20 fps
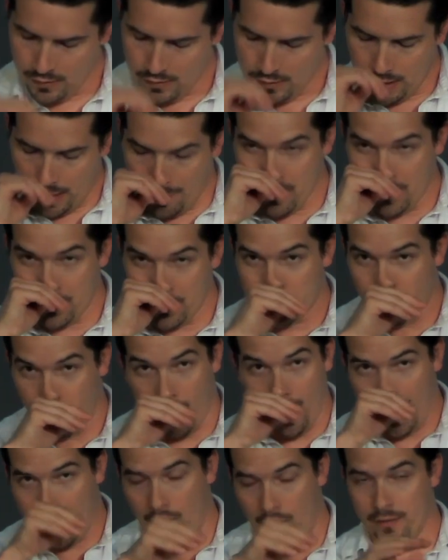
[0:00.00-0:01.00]
I'm going to draw
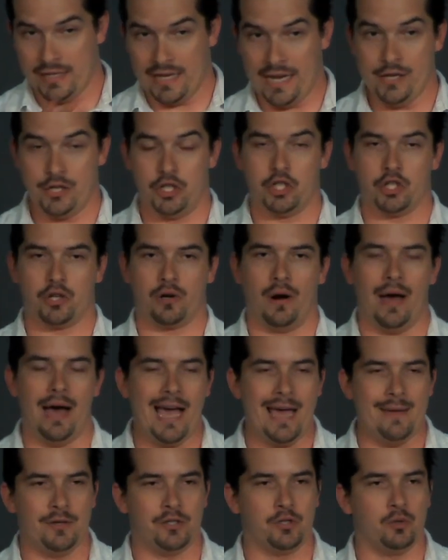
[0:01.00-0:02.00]
out each
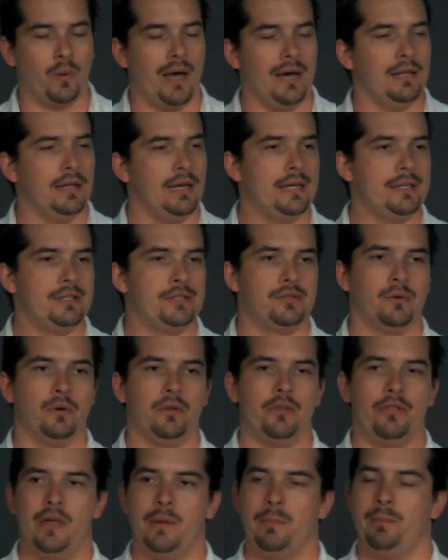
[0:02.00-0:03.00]
tribe as well as
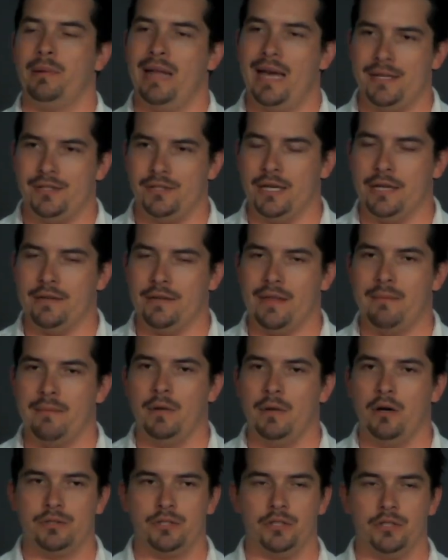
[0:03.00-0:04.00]
the blessing that
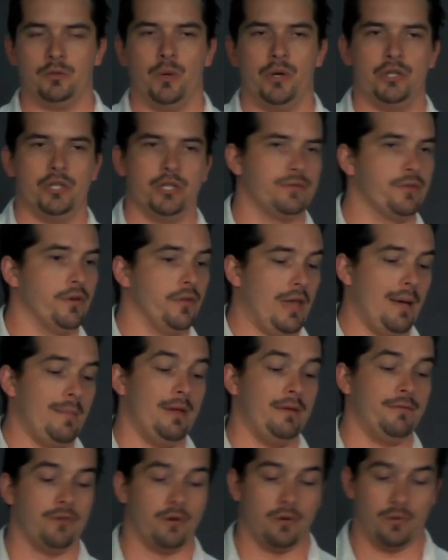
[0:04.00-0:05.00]
Moses wishes for them.
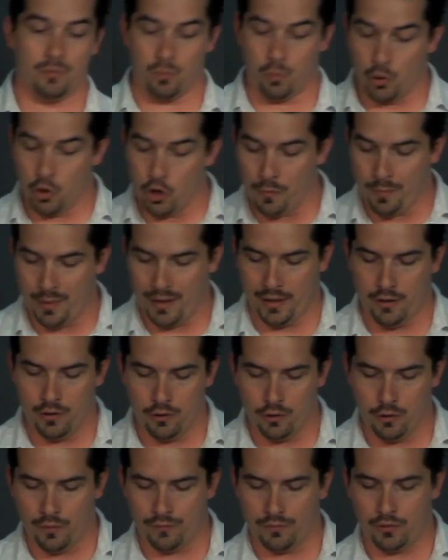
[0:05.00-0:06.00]
And for Reuben,
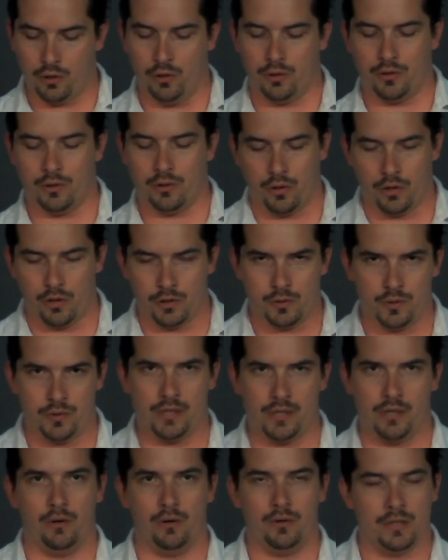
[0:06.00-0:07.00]
who of course was
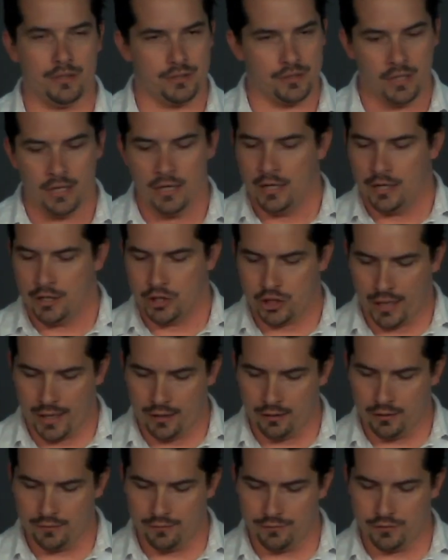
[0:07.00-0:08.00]
the oldest
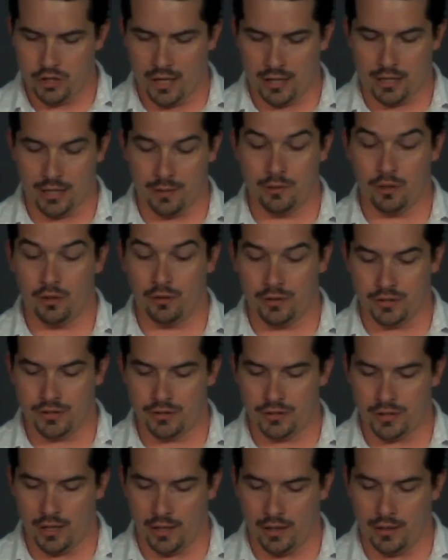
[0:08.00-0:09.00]
child of Jacob, the oldest
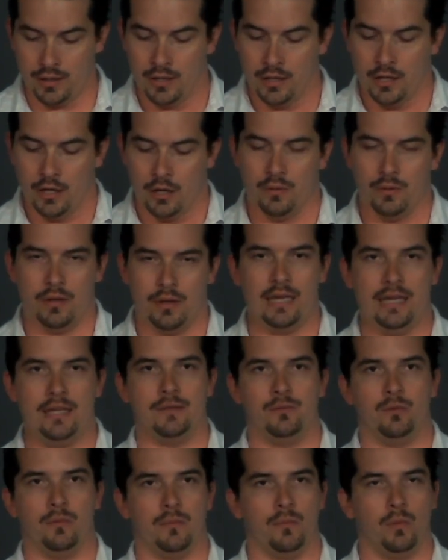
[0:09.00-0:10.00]
son, he
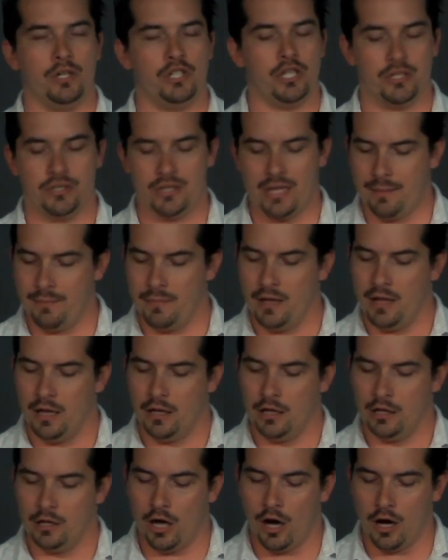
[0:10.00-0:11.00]
wishes them
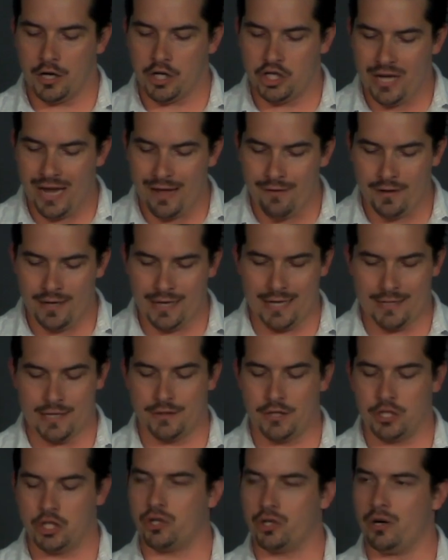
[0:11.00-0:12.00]
longevity, that
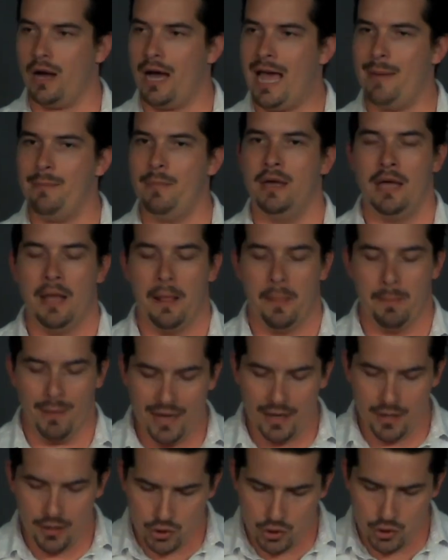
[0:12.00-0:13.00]
the tribe
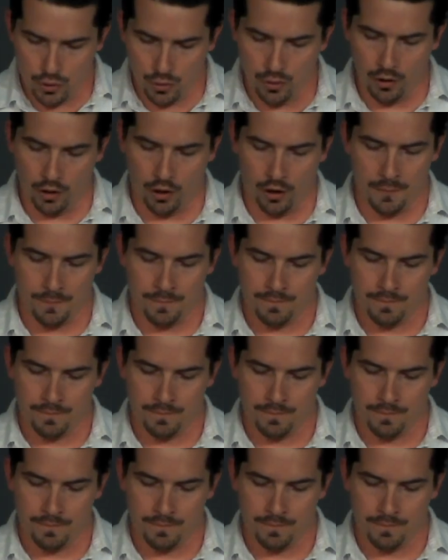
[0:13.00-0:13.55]
may endure.